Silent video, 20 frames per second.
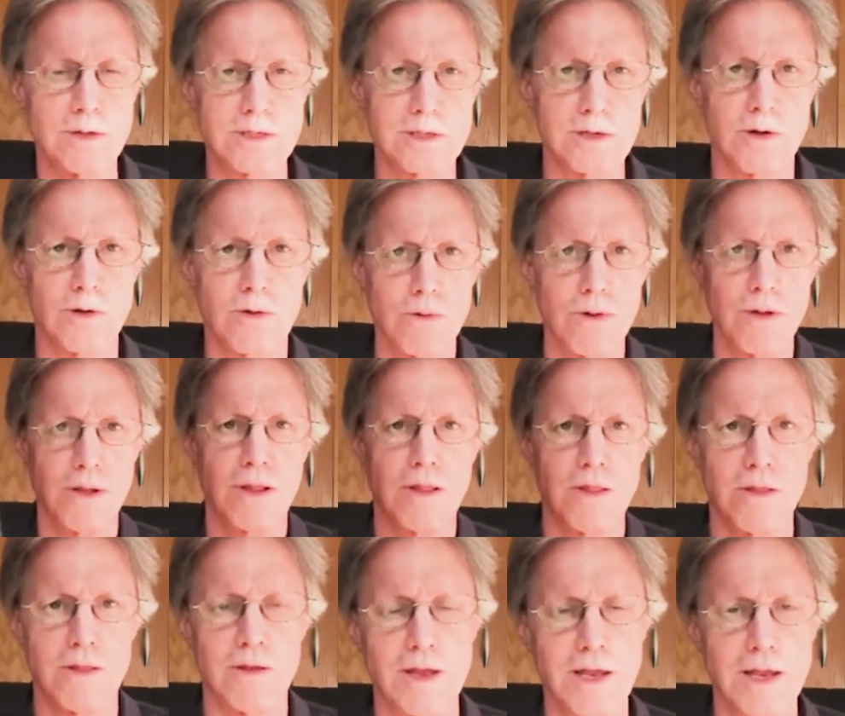But so,
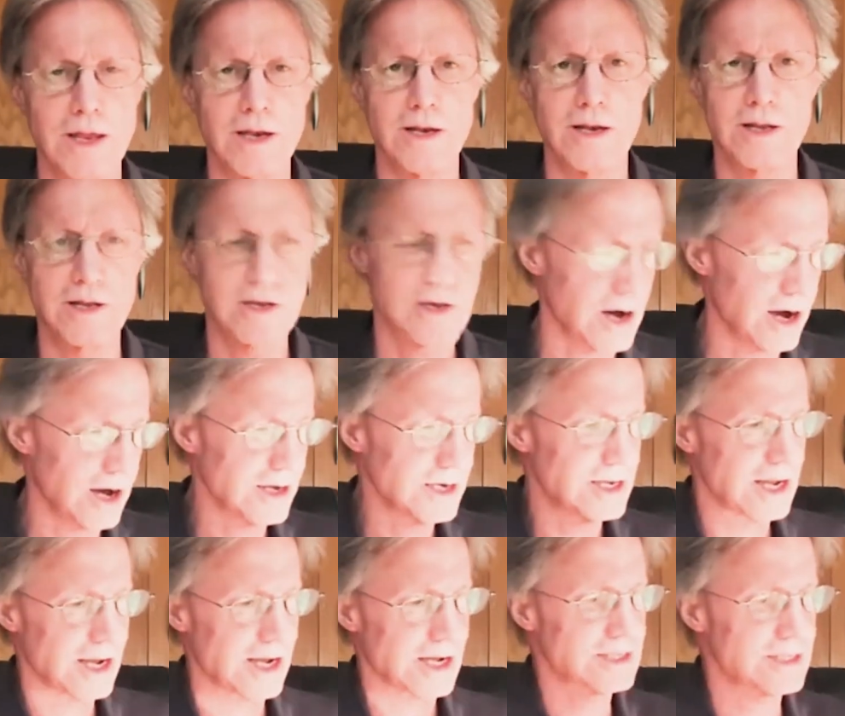in
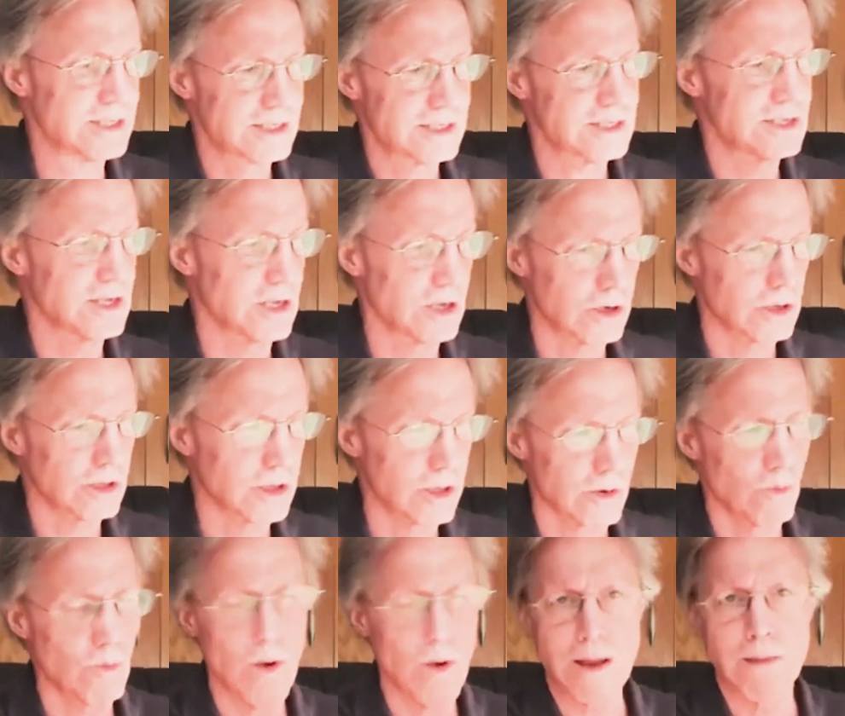context, this is a good
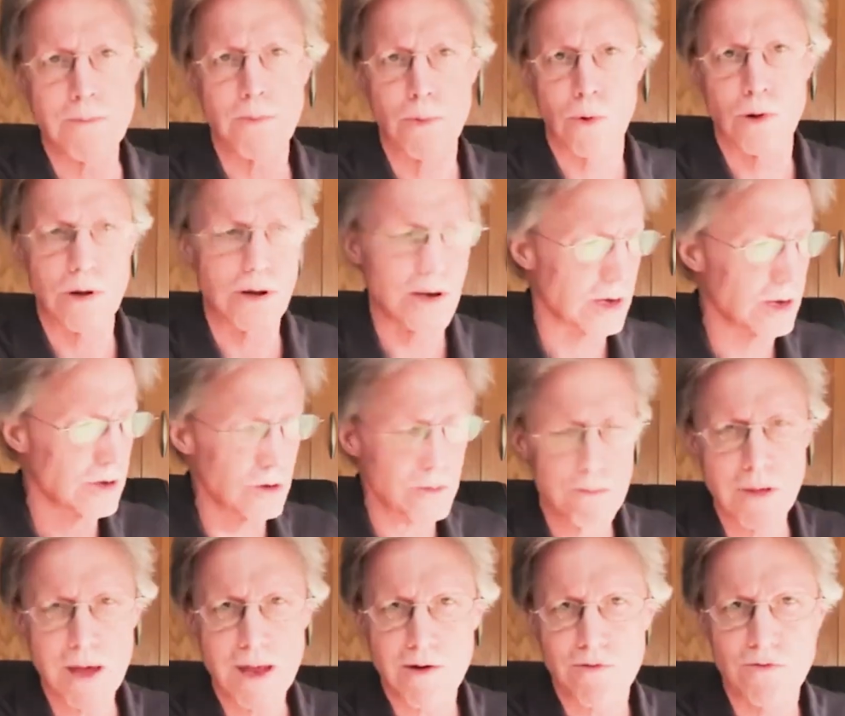little whiteboard and a
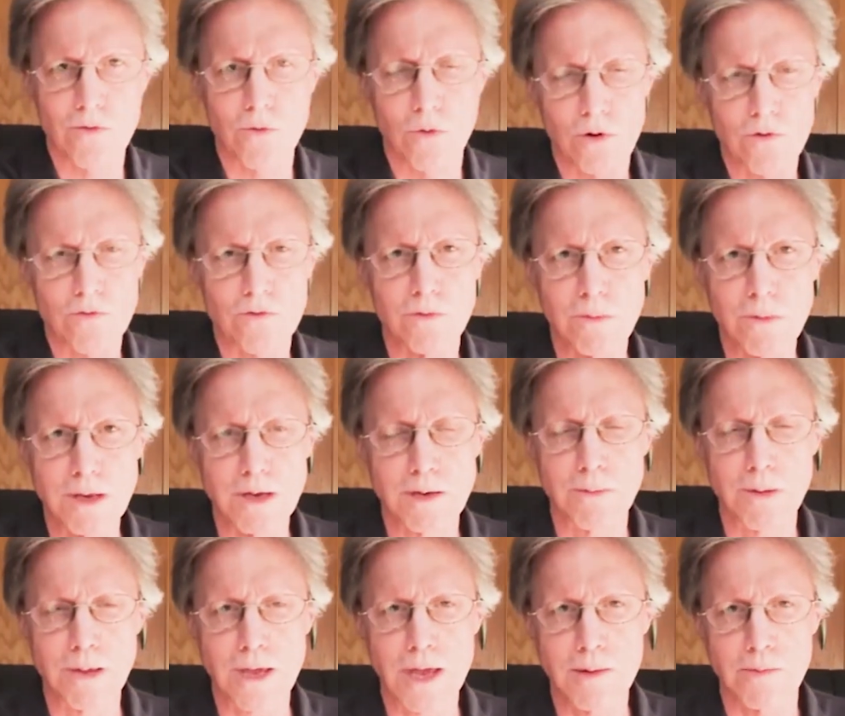good metaphor for me
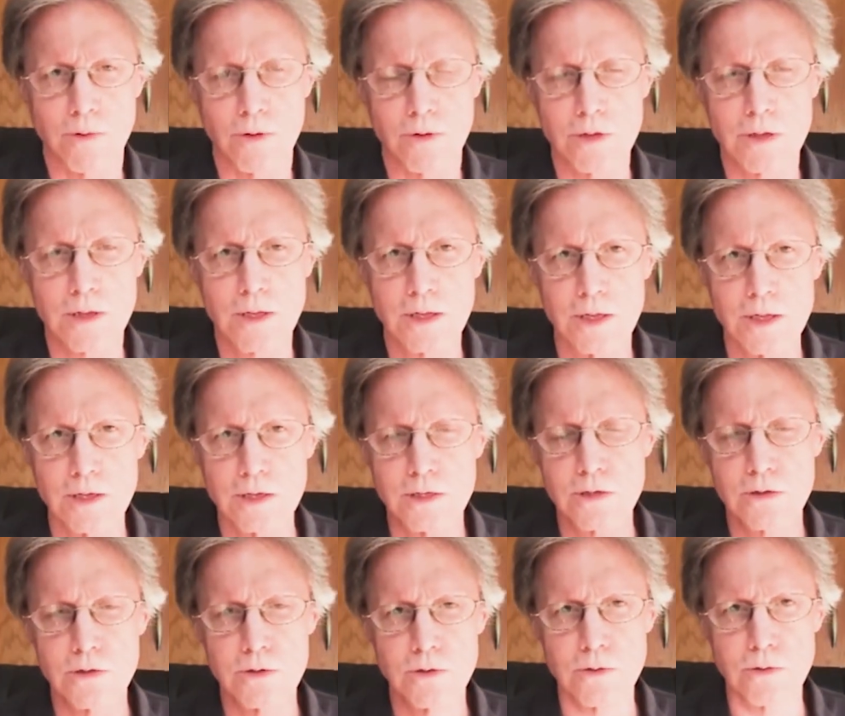to be able
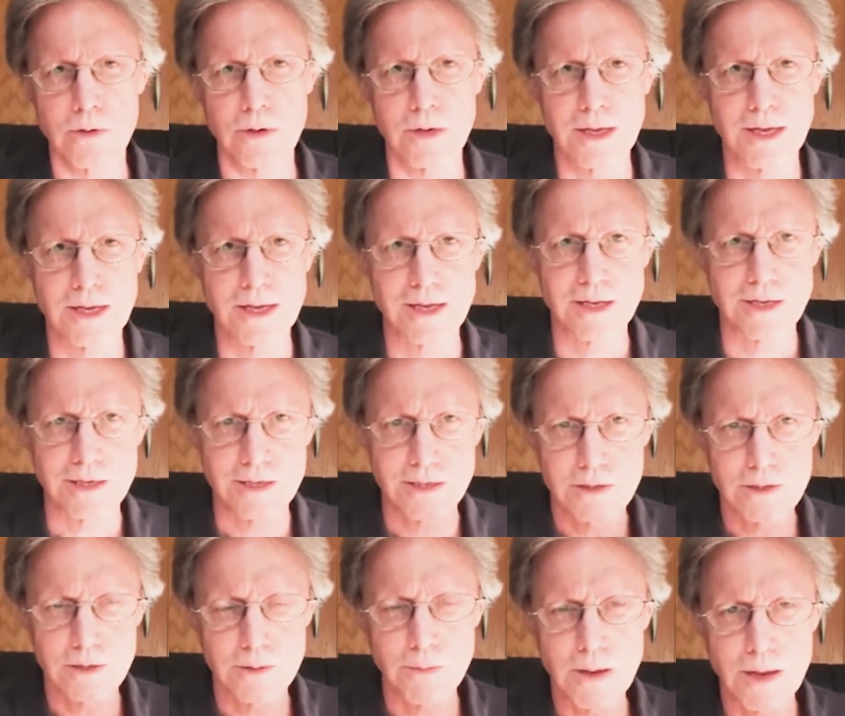to
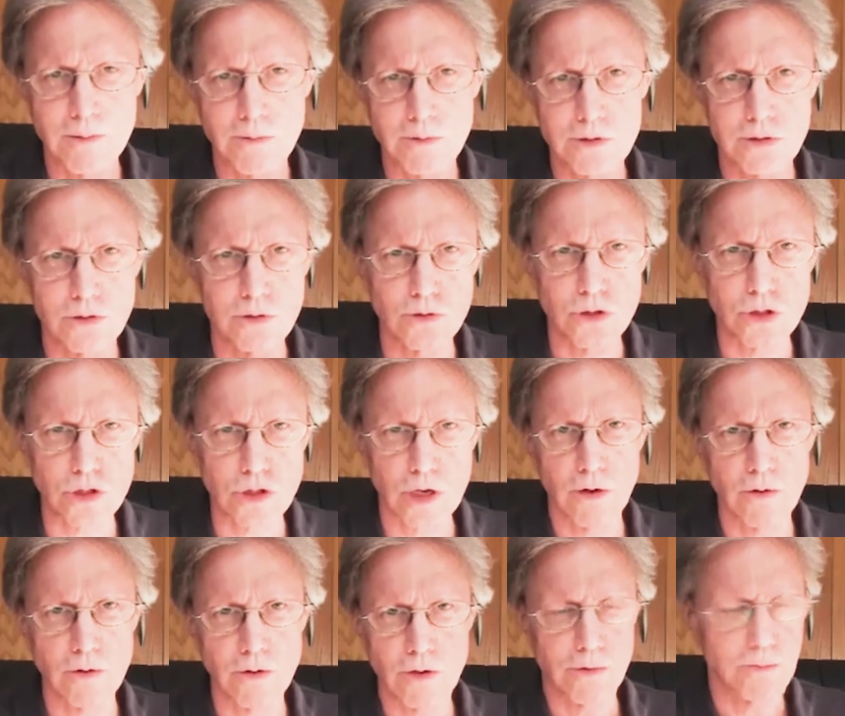to be able to
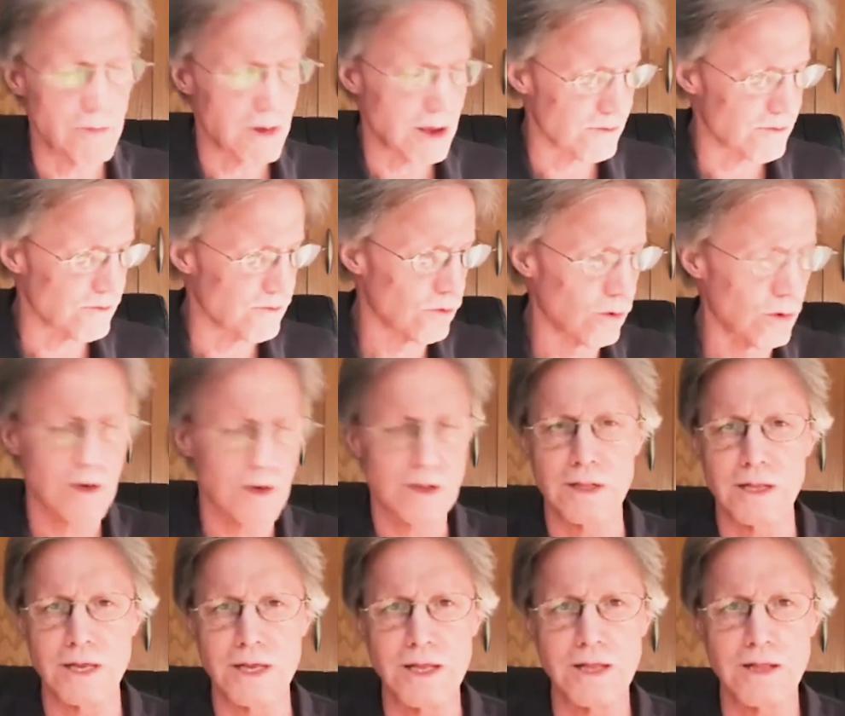show you
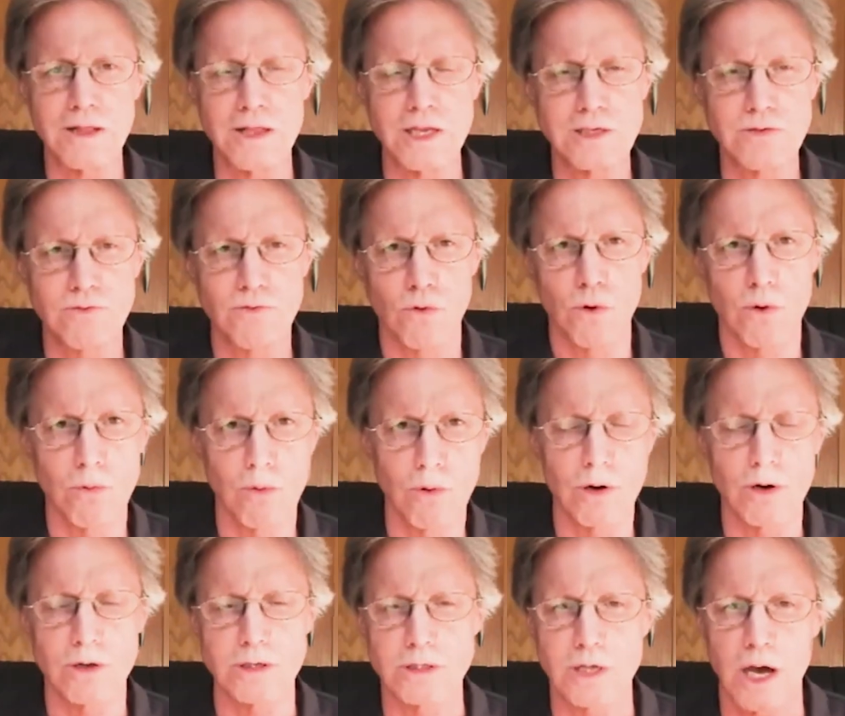metaphorically these four
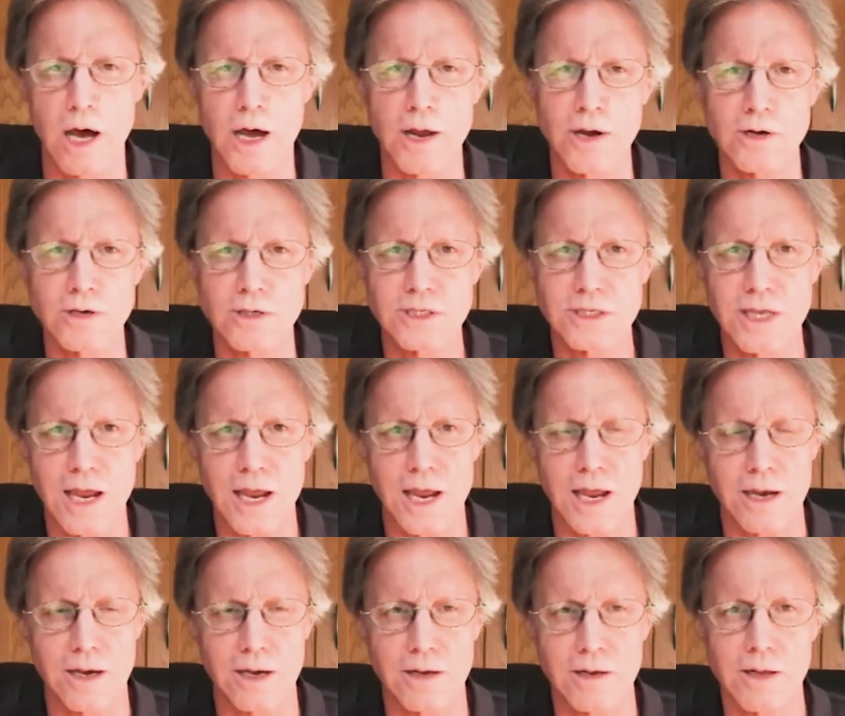words
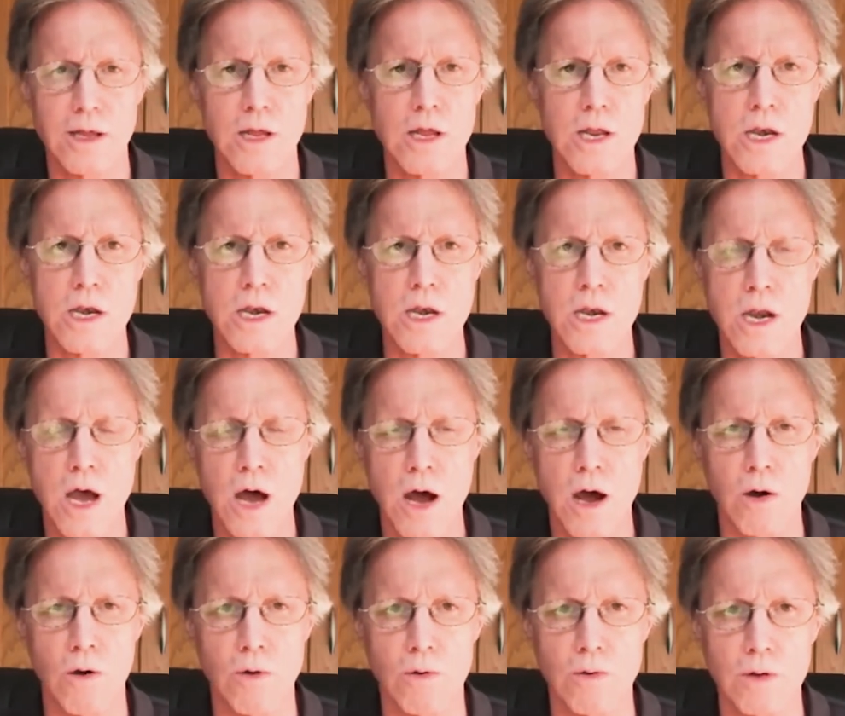understand,
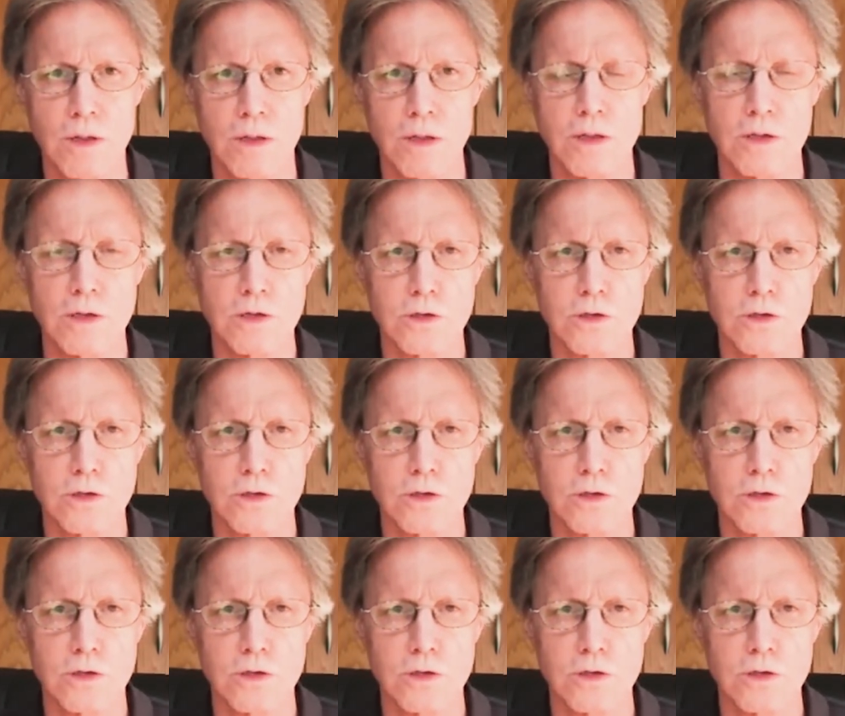know,